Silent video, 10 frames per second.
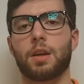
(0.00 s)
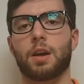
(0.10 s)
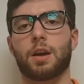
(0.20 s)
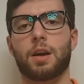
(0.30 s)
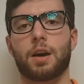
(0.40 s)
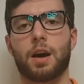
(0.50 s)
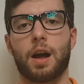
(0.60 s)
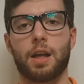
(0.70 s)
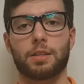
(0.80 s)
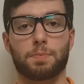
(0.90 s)

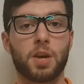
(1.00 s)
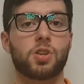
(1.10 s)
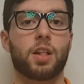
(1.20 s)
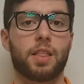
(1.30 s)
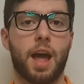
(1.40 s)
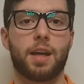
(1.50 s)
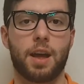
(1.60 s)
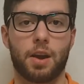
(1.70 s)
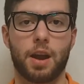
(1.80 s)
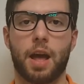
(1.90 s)
especially that
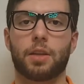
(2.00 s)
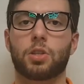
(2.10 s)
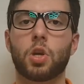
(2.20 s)
area.